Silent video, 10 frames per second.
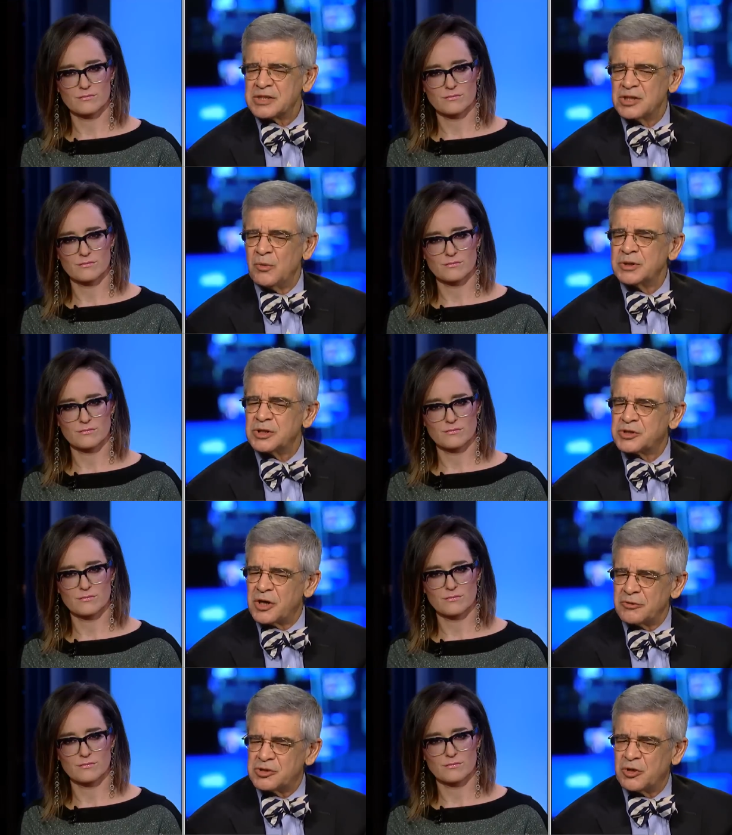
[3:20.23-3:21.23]
Speaker 1: has no one to
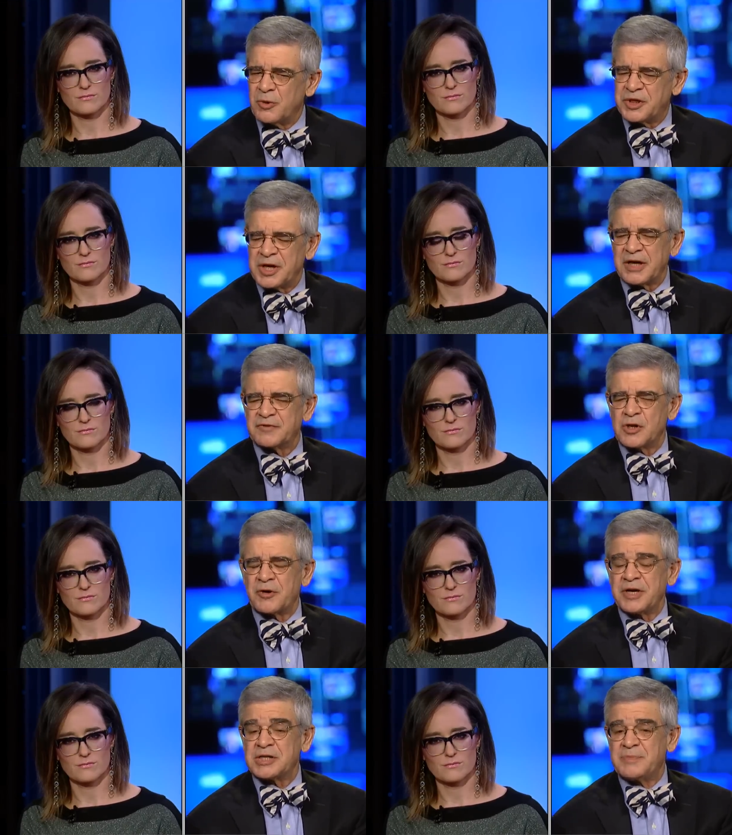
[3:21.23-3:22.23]
turn to. We think of
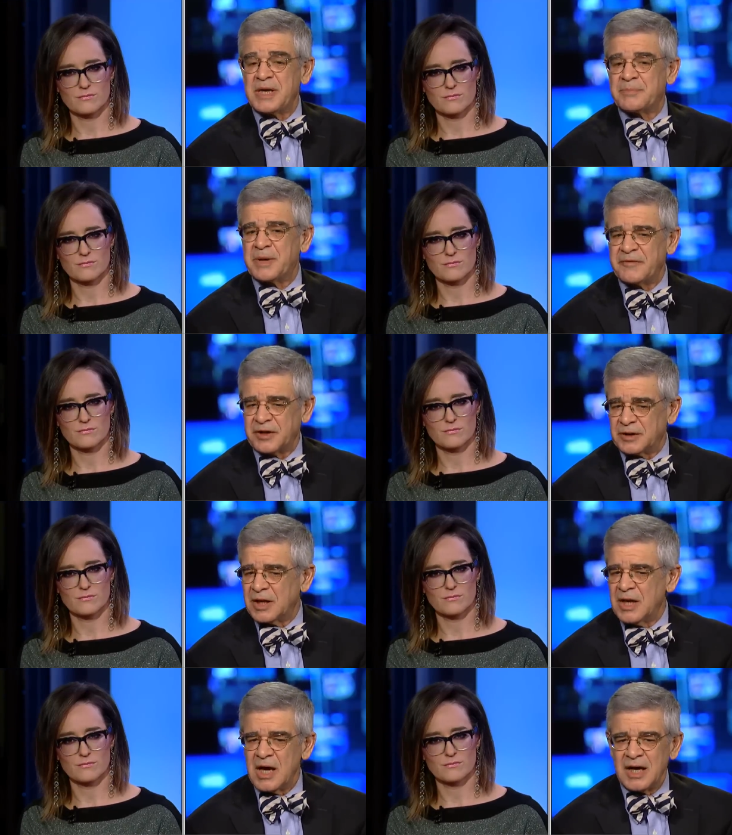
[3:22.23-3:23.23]
Turkey as being pivotal.
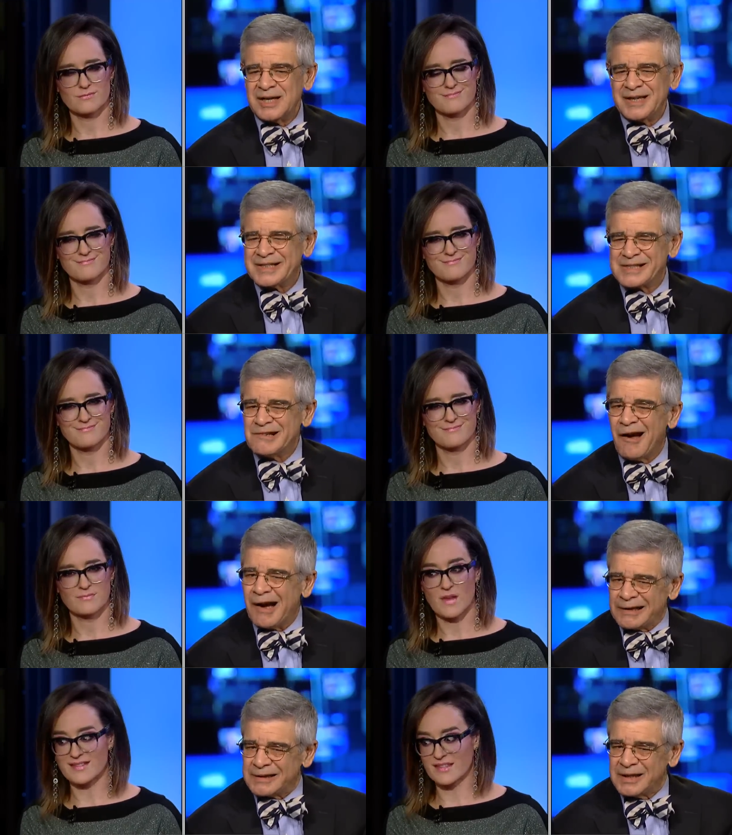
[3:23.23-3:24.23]
It's
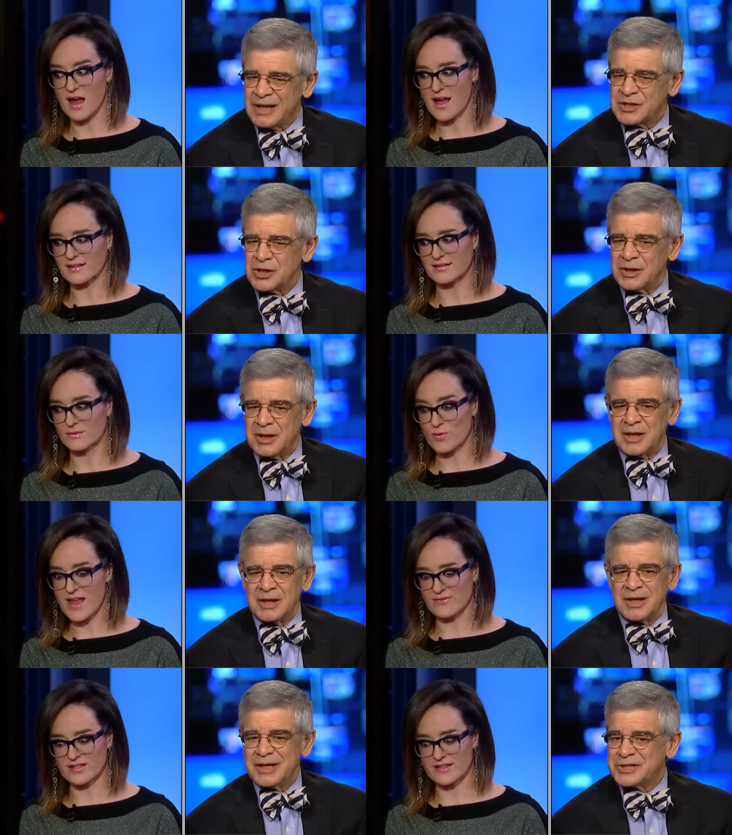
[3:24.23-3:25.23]
not. It's not. It's, we
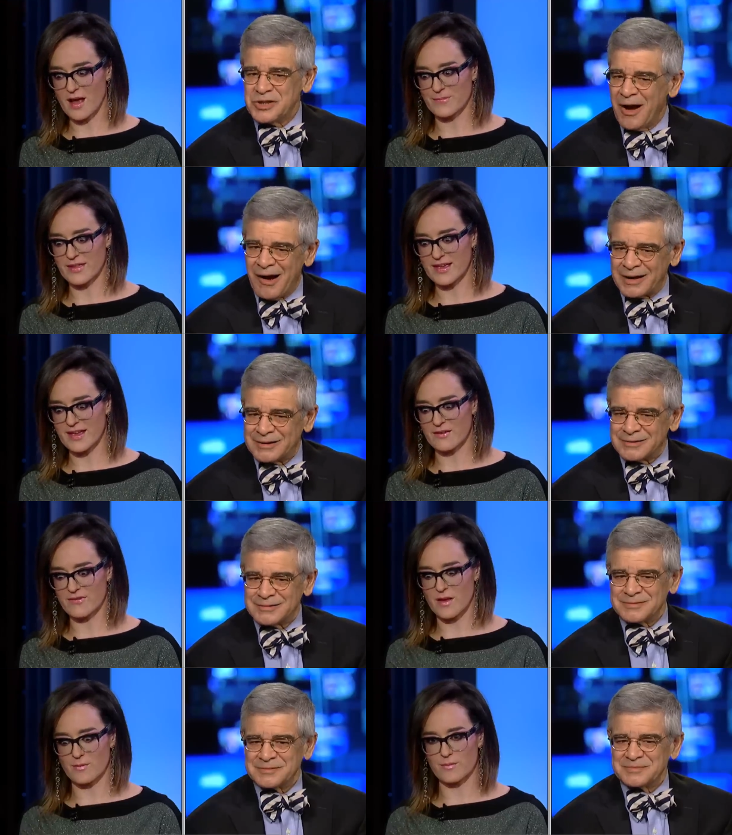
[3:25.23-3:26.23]
have to stop not. thinking
Speaker 2: of
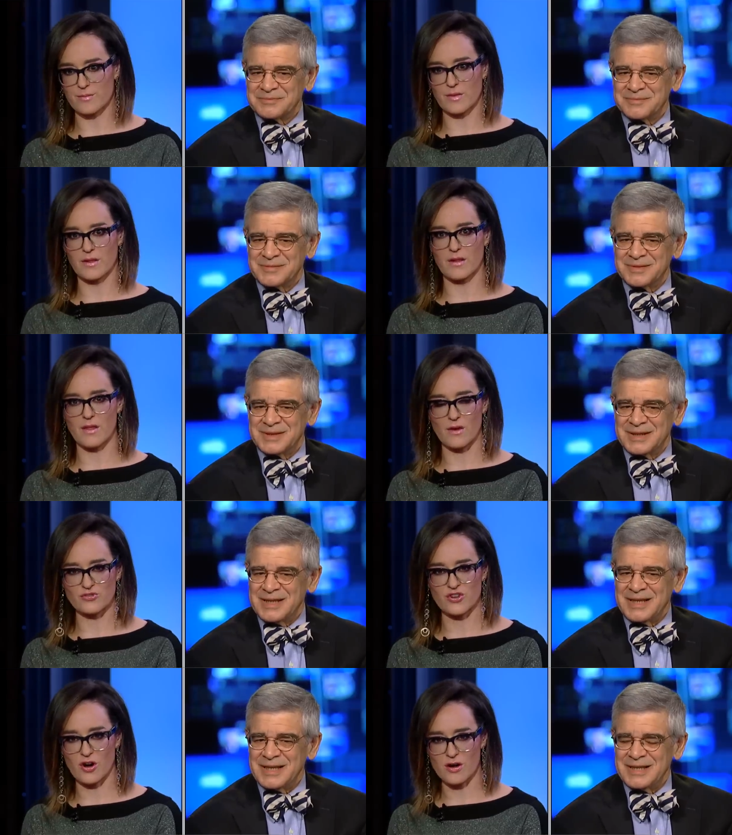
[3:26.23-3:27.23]
them in, in
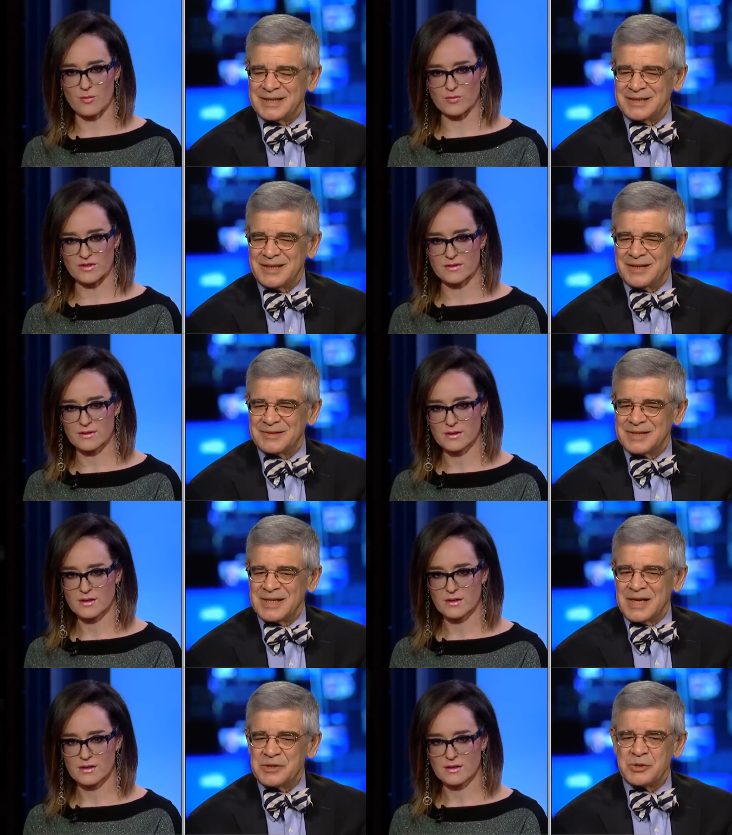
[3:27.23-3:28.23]
those terms.
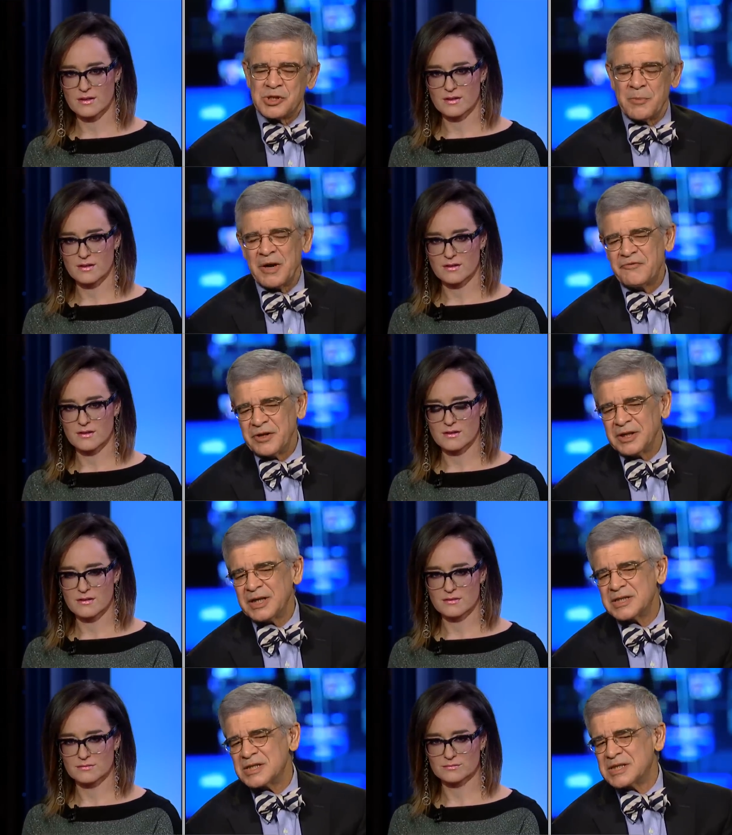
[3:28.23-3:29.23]
Speaker 1: So my
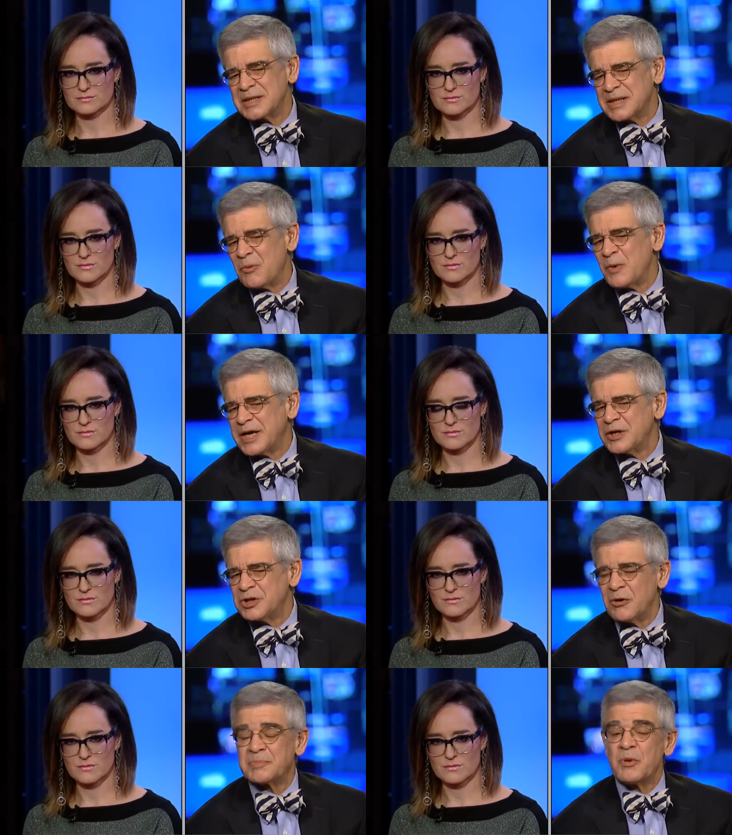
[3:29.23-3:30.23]
feeling is is that, that we can
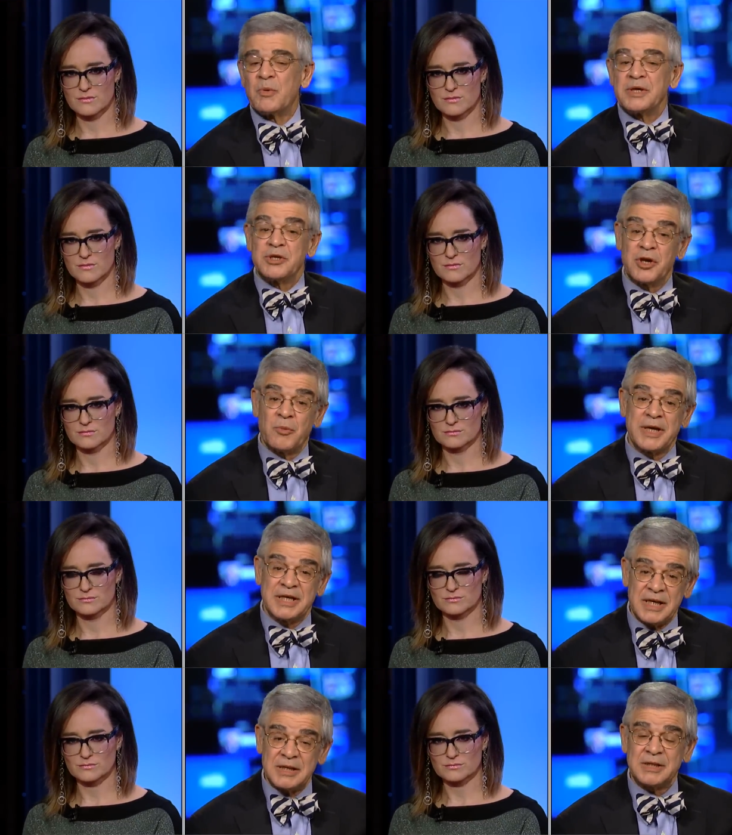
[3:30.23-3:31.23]
do it, but we you know we
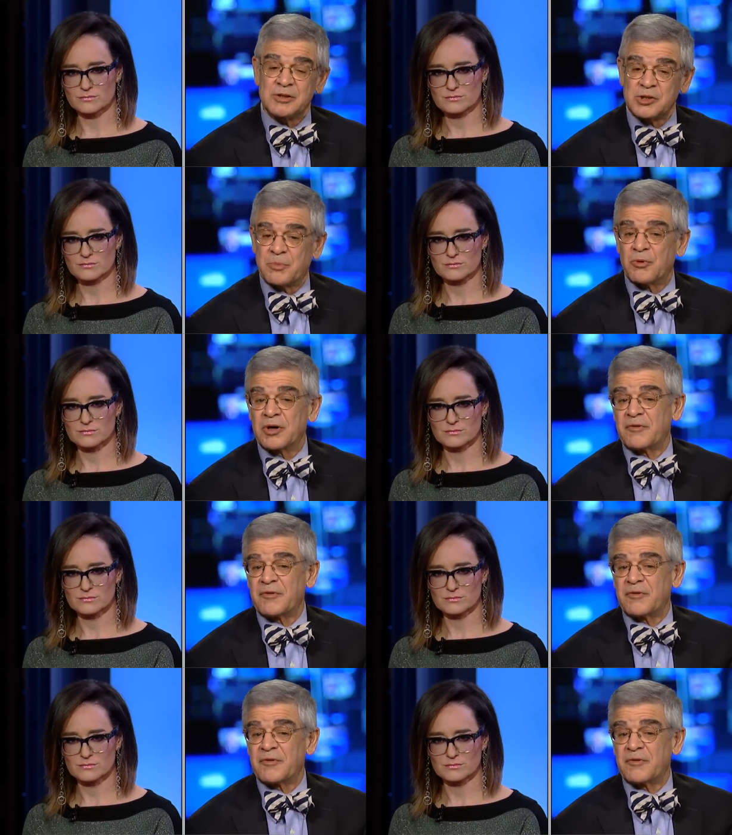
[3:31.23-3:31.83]
need the support